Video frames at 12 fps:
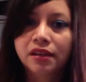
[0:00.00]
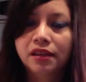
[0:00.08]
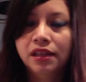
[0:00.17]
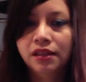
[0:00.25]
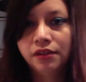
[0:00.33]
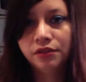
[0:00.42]

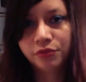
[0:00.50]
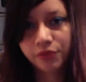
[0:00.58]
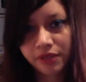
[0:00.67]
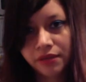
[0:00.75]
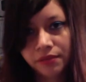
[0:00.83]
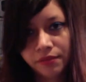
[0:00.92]
in the
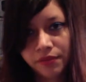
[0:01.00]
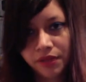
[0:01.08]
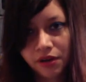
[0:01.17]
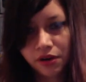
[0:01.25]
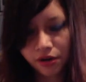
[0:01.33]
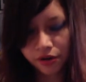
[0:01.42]
dream,
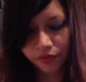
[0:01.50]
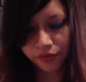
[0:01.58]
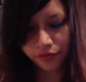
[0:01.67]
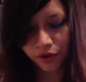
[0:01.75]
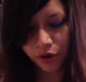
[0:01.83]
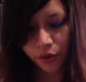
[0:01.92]
the art
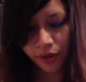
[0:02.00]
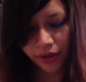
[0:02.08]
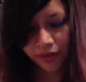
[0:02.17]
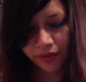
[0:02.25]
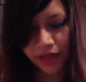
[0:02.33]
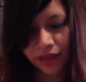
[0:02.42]
of
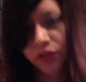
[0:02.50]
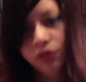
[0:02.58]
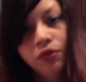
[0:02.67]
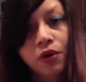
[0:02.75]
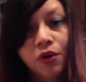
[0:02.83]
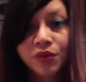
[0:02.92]
knowing that
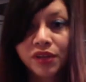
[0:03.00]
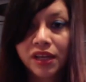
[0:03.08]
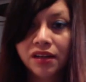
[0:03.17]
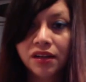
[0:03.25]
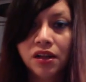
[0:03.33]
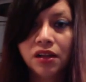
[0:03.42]
you hold
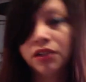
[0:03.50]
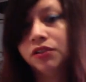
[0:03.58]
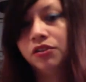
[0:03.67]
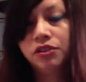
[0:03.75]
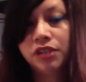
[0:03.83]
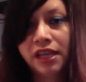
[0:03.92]
that
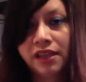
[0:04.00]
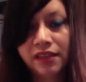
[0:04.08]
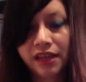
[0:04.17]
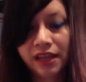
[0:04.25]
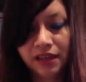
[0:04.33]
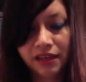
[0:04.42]
knowledge and
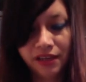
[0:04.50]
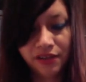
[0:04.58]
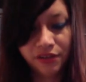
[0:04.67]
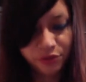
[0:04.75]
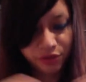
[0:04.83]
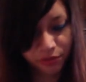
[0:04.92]
that in
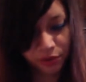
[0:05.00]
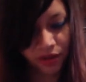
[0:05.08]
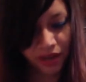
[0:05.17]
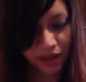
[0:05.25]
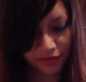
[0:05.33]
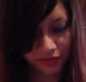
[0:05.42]
the dream you
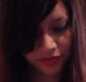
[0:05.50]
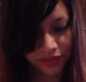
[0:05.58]
have